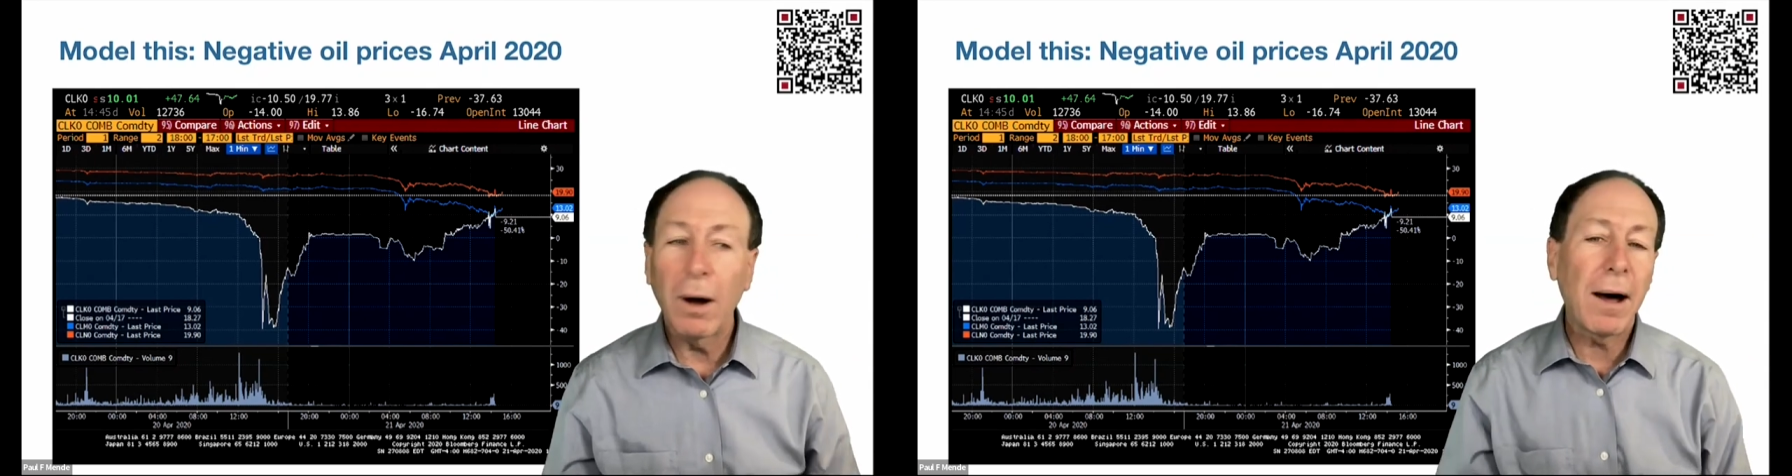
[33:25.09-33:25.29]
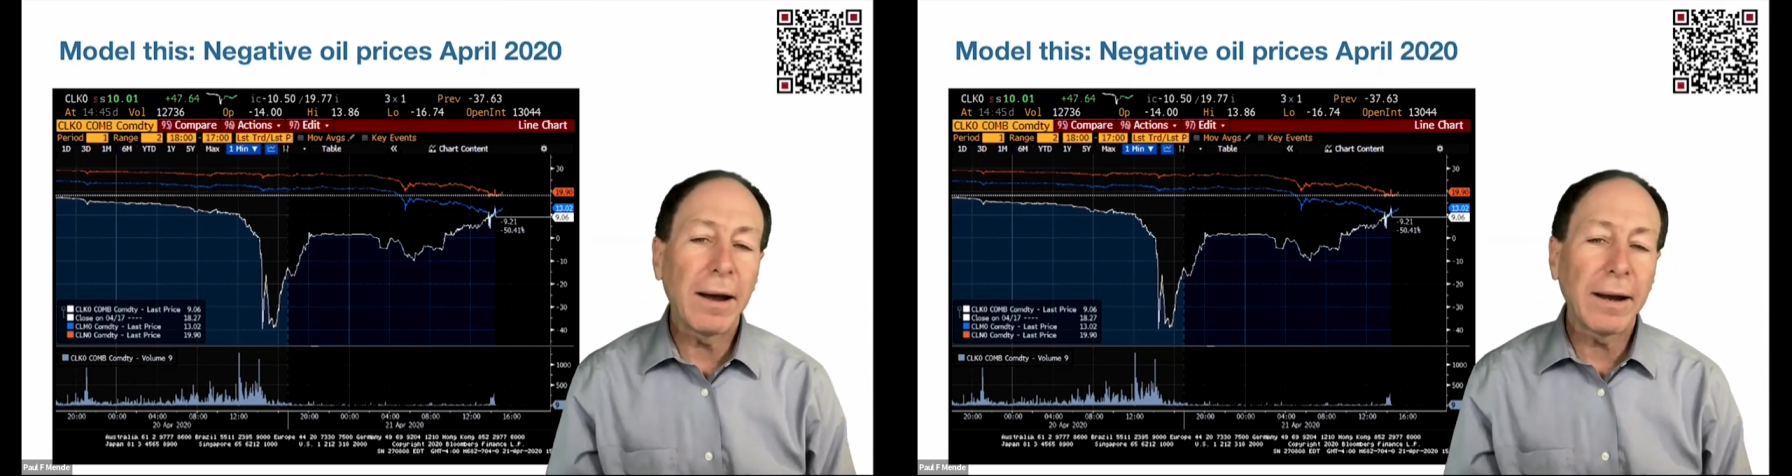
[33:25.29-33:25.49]

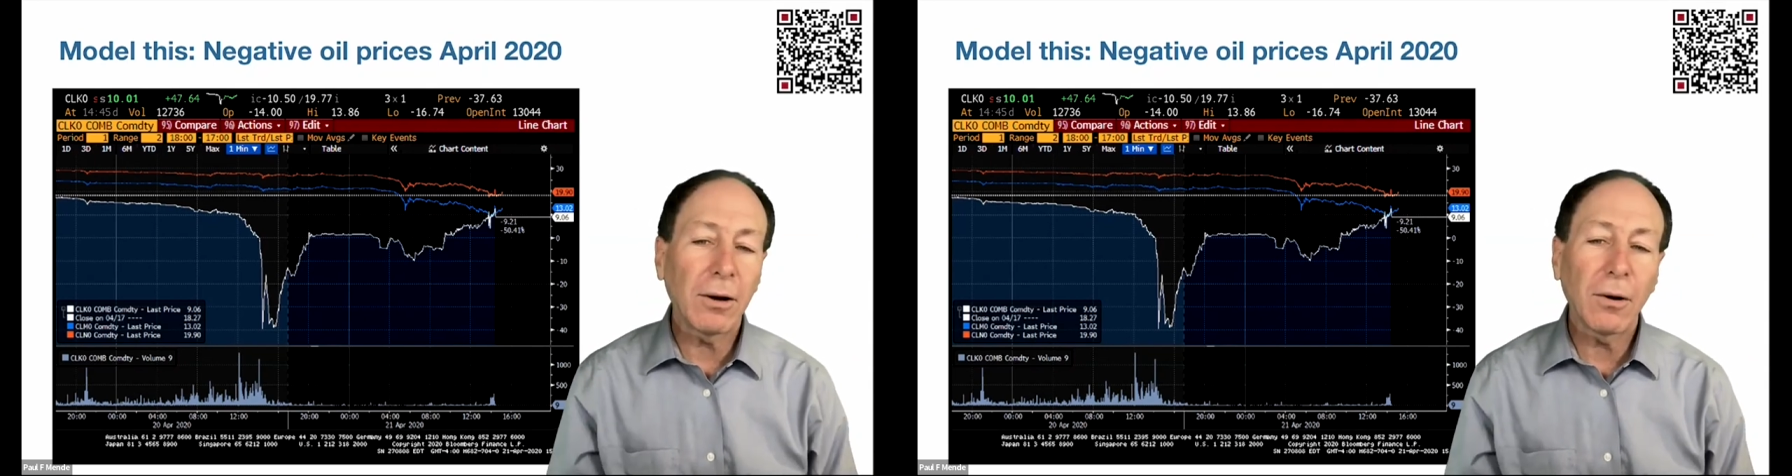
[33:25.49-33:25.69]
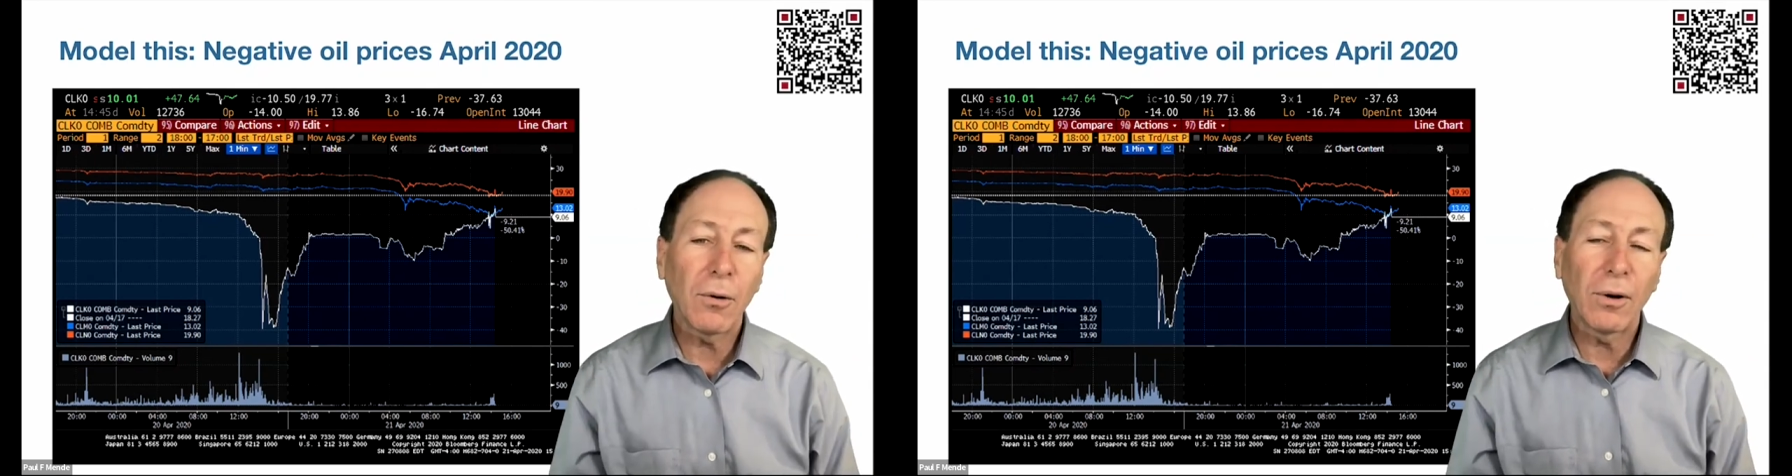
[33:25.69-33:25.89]

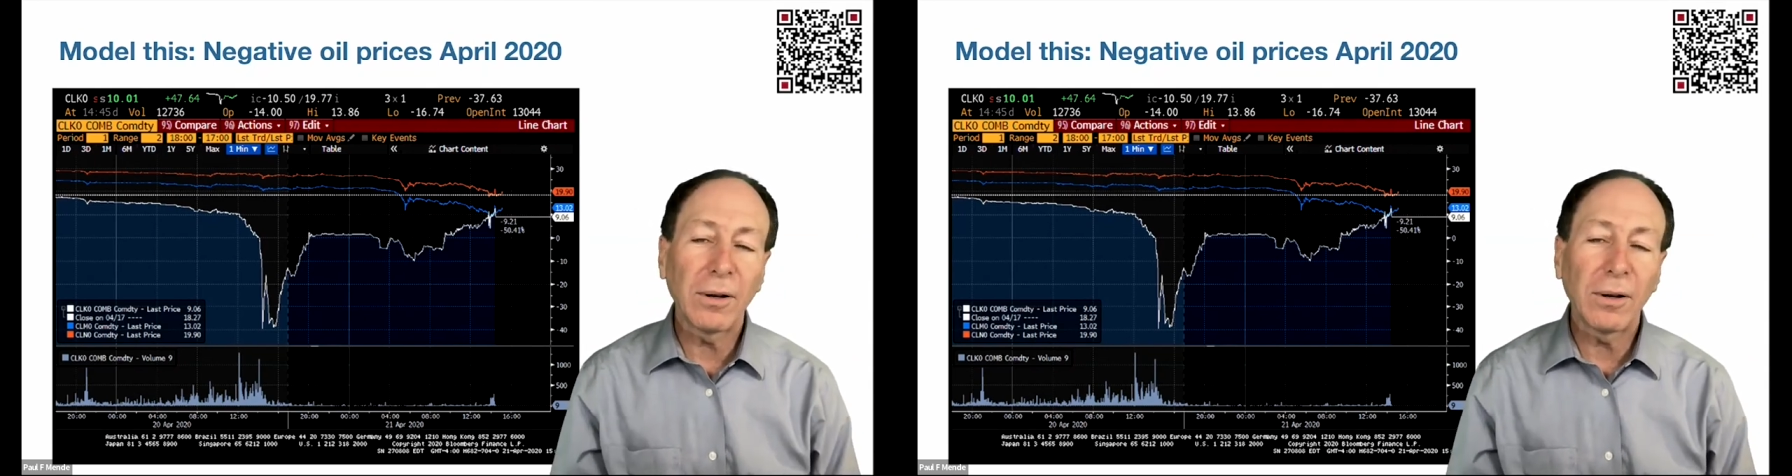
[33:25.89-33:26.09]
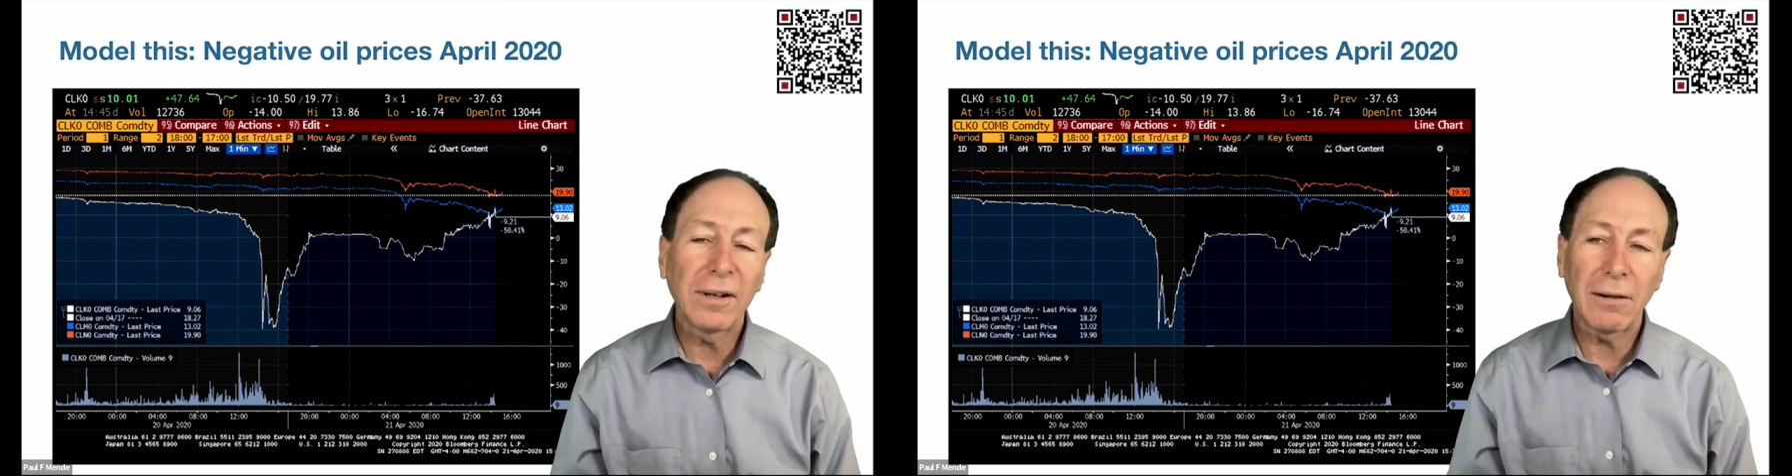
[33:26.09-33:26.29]
buyer or
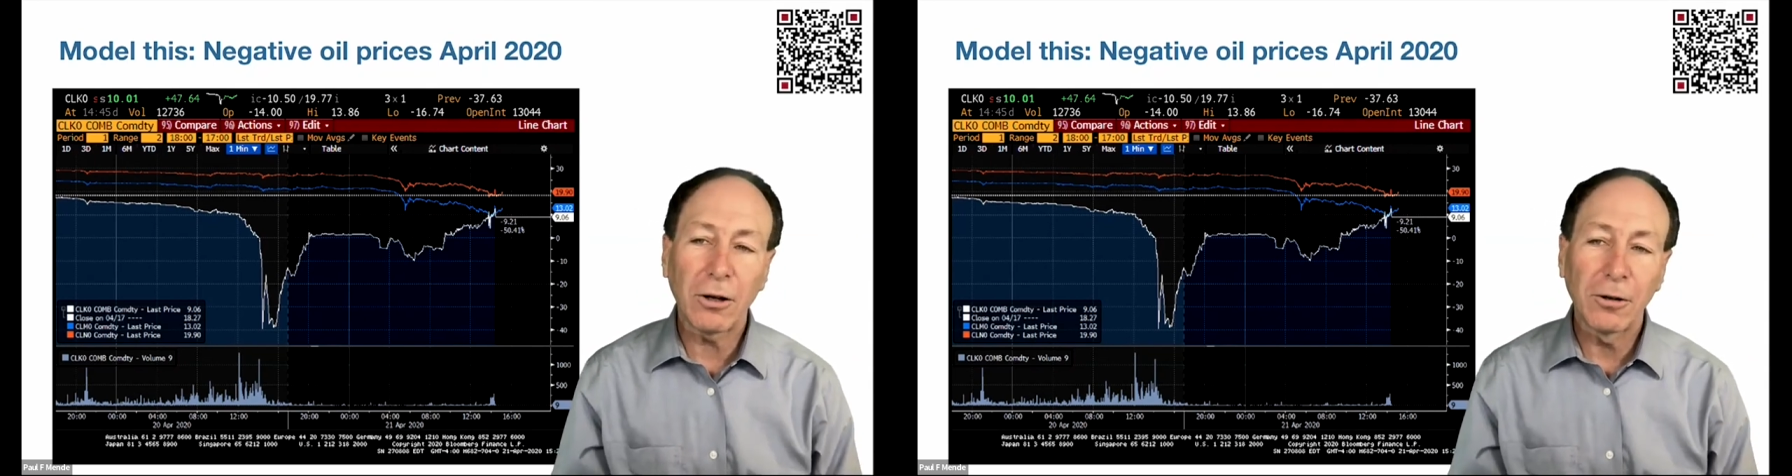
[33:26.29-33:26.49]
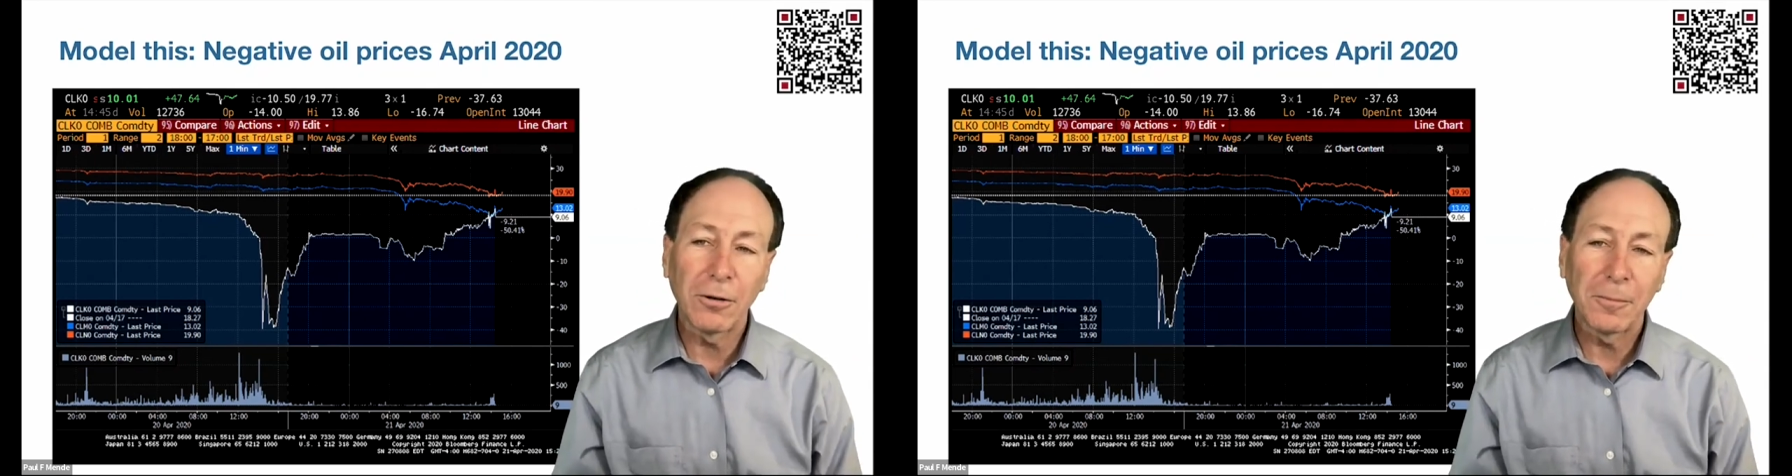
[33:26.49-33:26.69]
a seller?